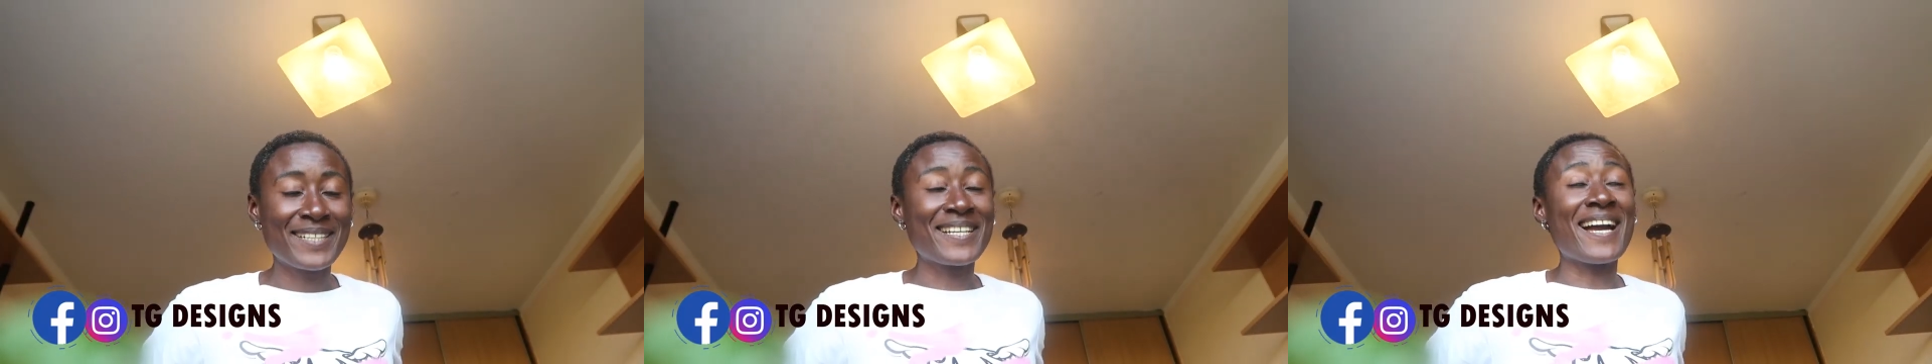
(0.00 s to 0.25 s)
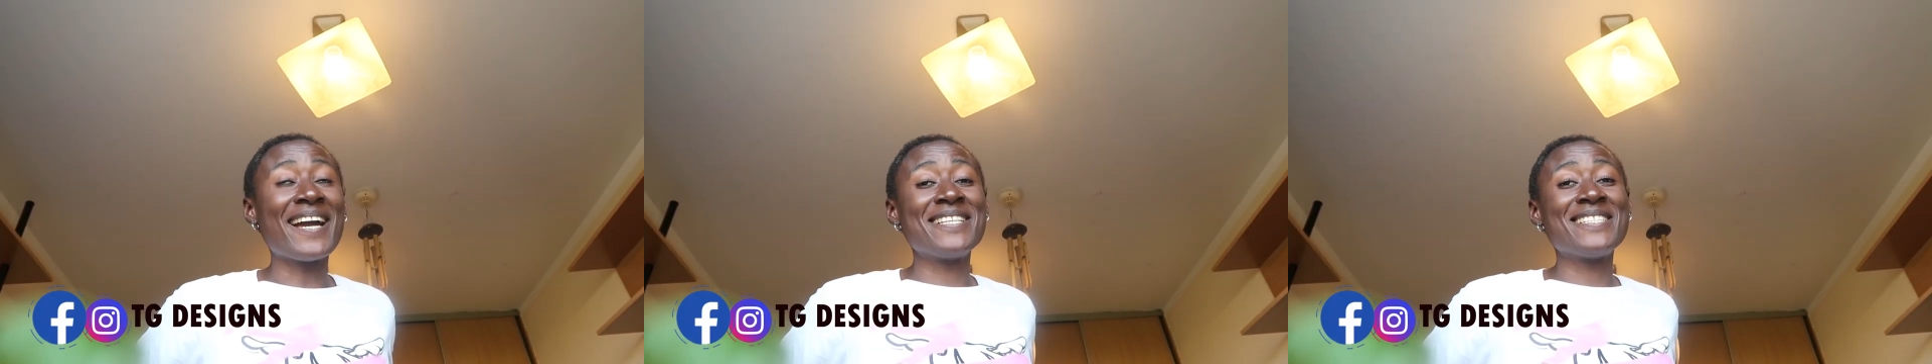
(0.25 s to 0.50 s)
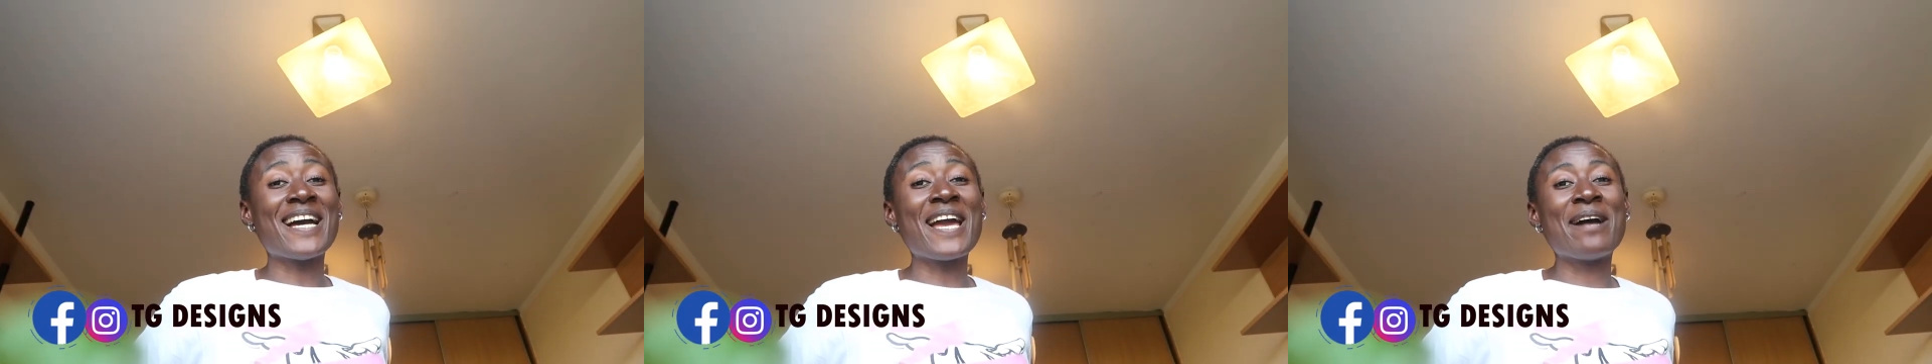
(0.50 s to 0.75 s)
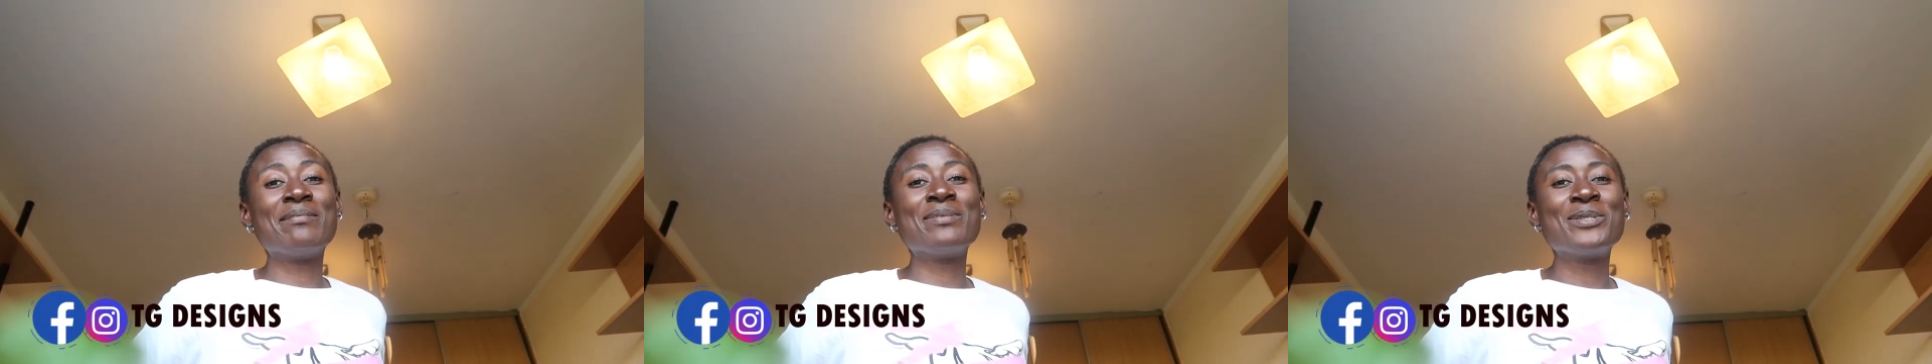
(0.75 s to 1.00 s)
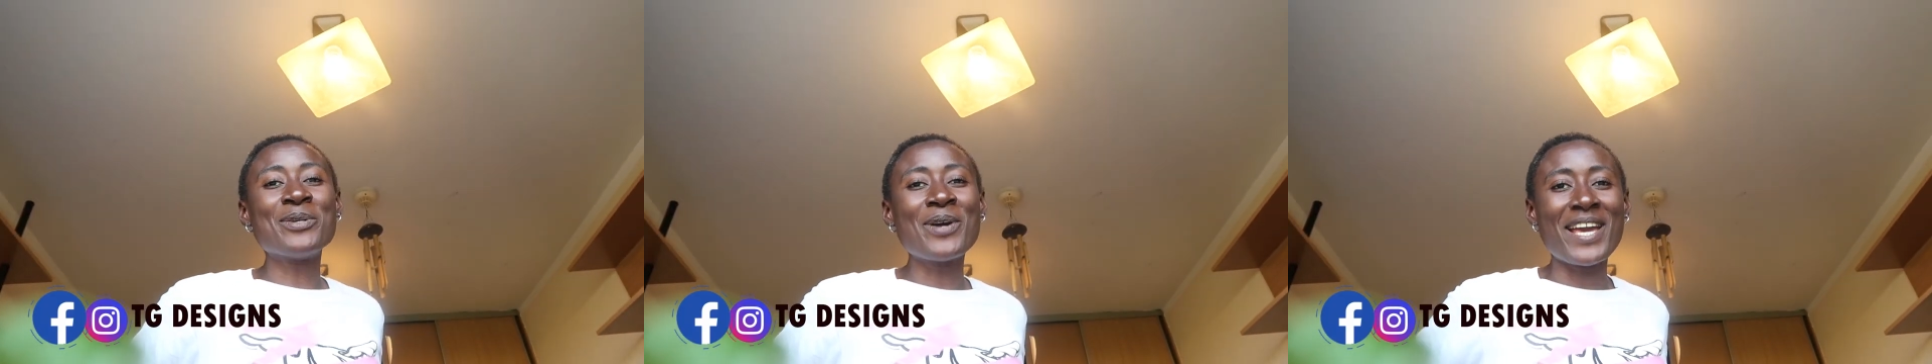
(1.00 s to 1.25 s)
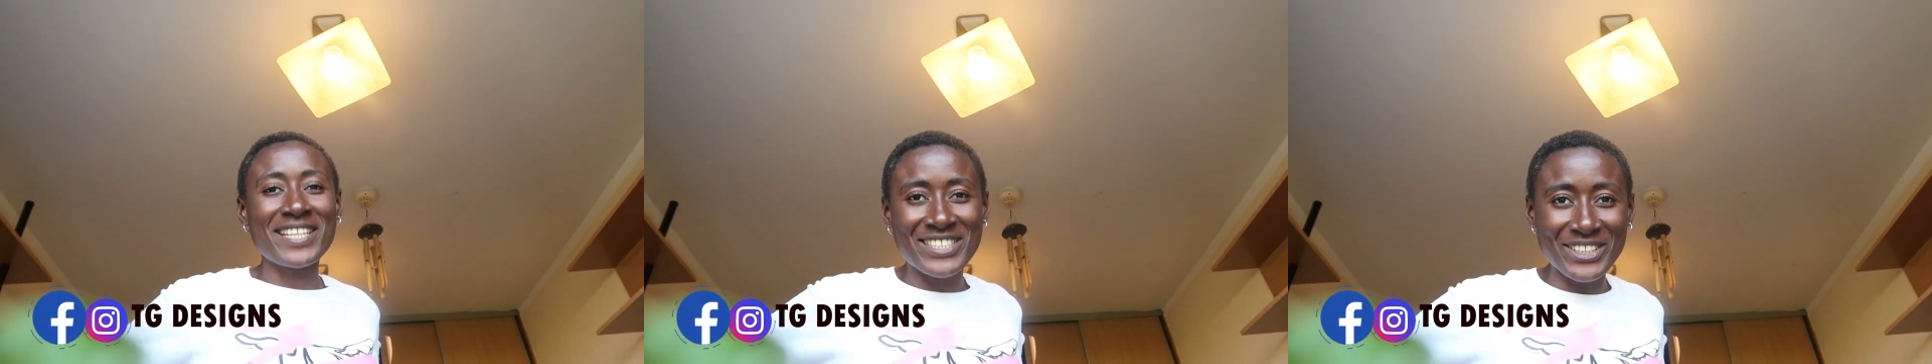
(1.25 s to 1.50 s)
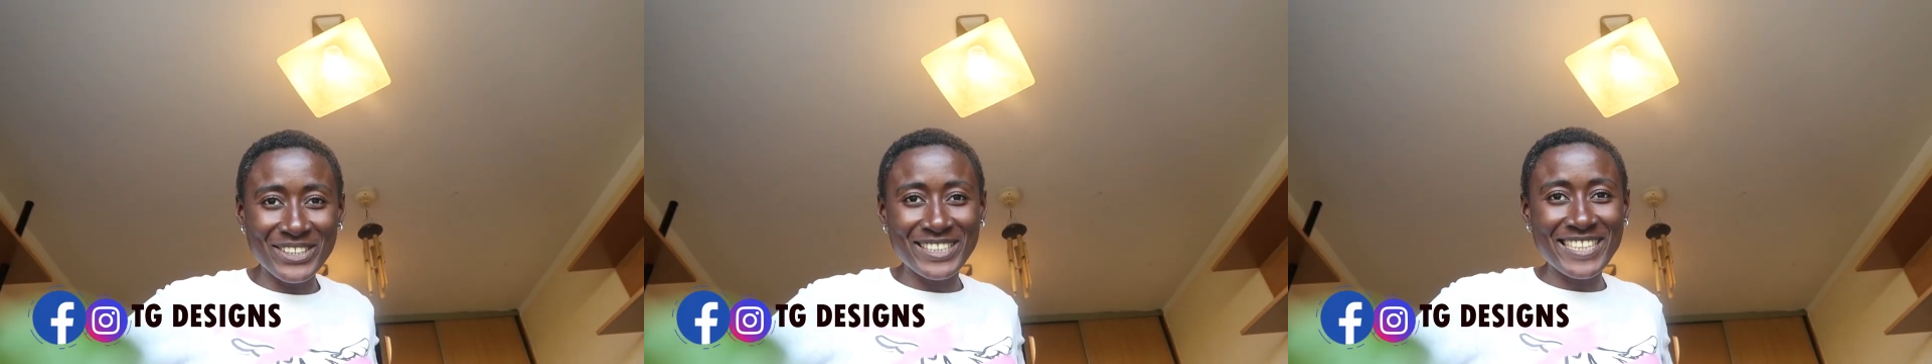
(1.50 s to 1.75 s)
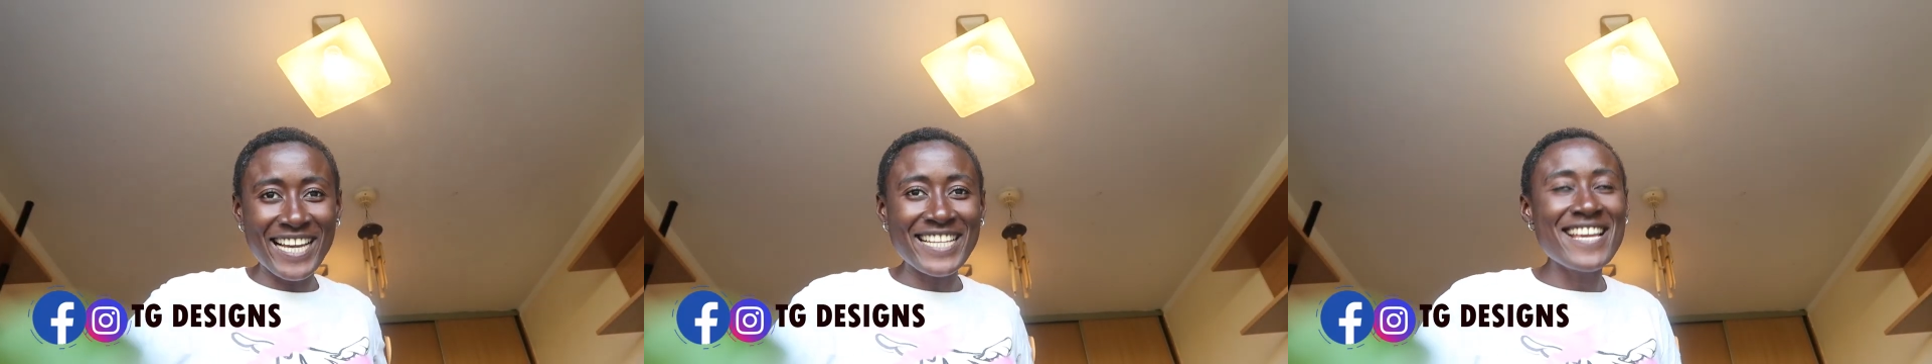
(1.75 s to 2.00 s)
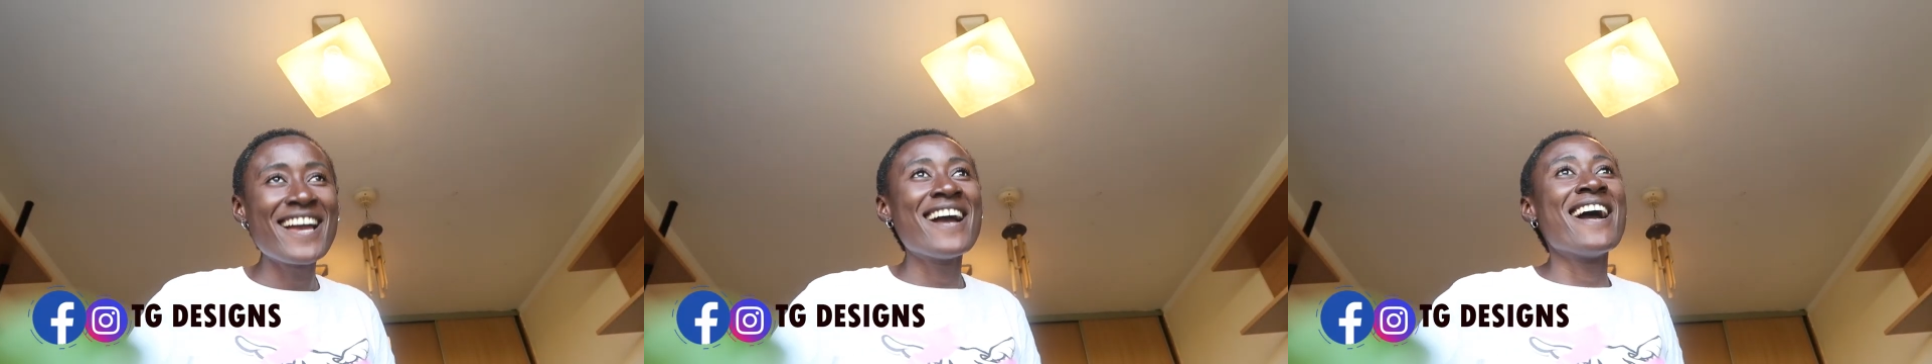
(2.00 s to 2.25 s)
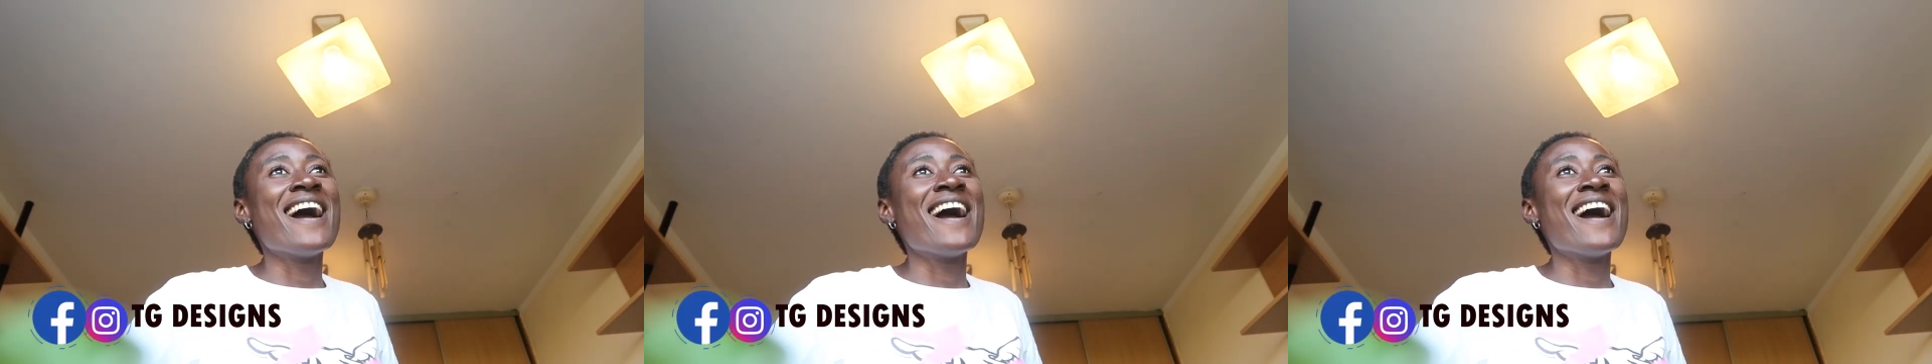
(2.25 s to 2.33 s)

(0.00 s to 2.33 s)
guys, I am so exhausted.